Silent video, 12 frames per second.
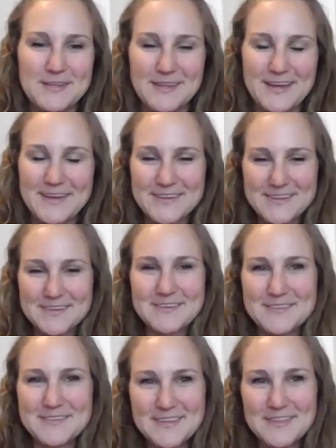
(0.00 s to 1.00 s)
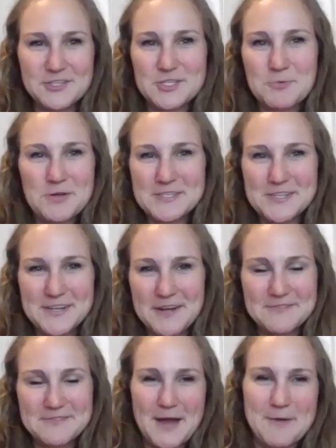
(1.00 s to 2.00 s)
there just wasn't
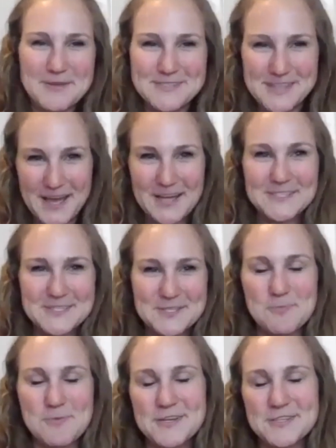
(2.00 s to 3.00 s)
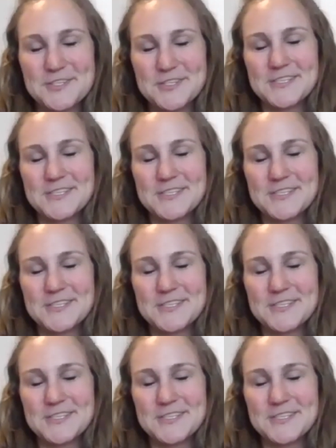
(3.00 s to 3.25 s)
enough time because they had so much.